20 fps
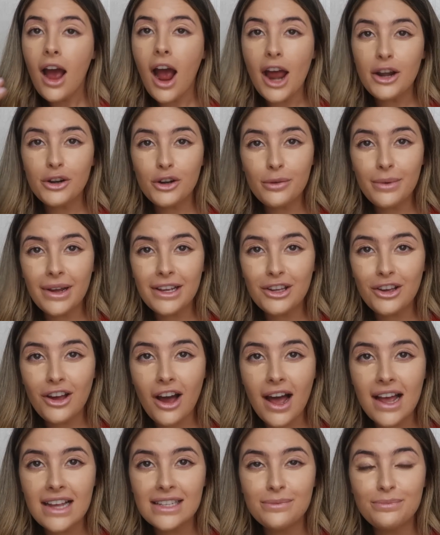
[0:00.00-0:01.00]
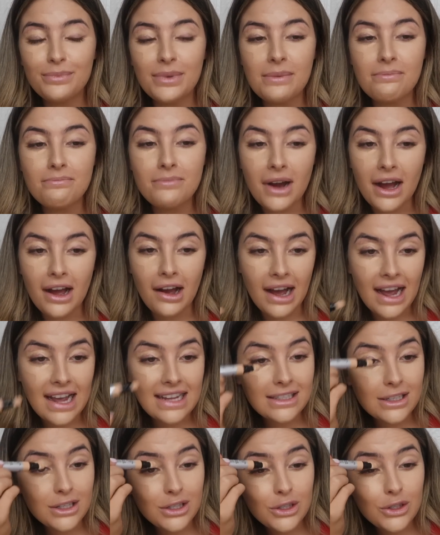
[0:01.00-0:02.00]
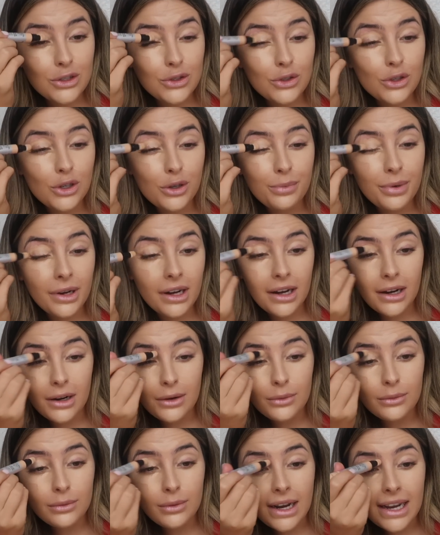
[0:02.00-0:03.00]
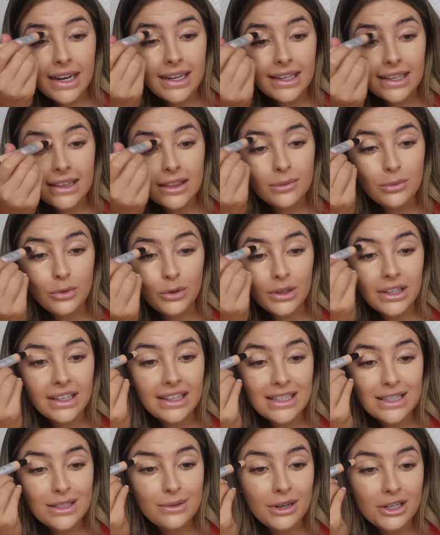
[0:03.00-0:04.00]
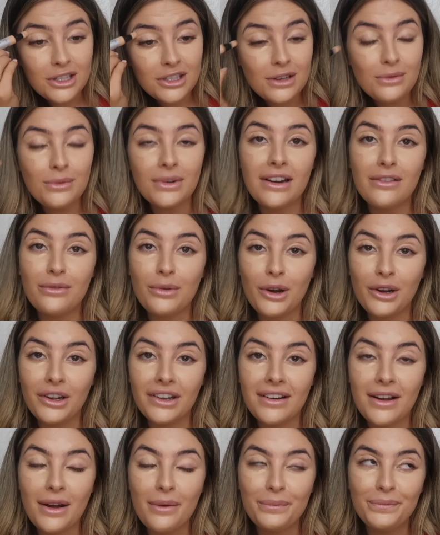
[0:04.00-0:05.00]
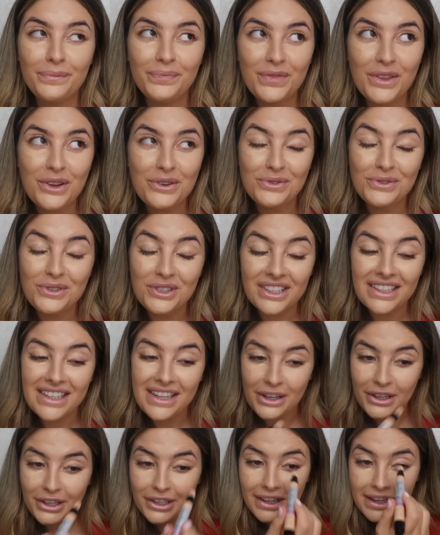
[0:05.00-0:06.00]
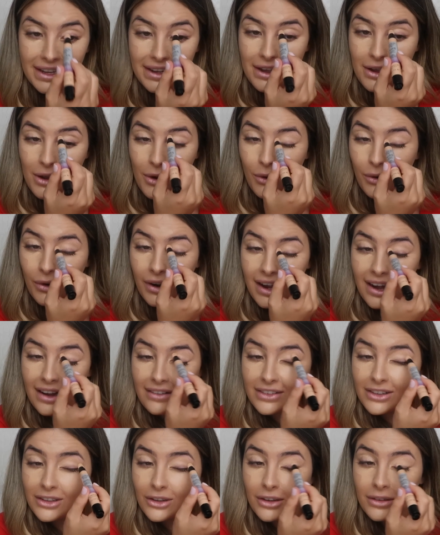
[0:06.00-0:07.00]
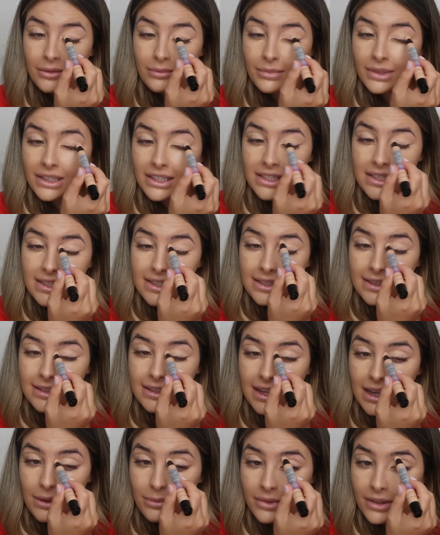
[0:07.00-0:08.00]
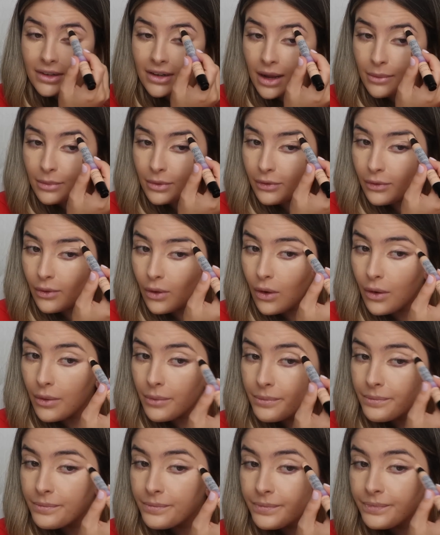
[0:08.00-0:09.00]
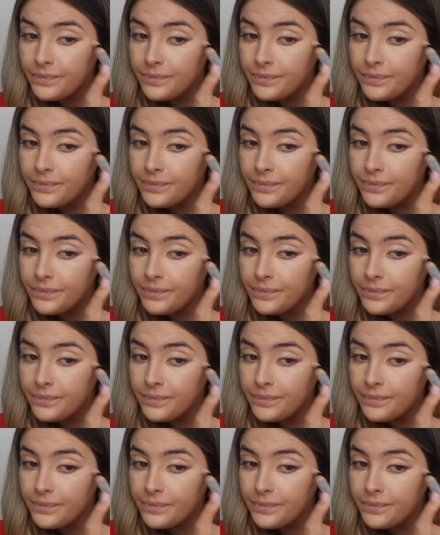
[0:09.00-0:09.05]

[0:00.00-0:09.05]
I don't know about you guys, but my eyes are super red in the morning, especially when I've woken up really early or I haven't gotten much sleep the night before.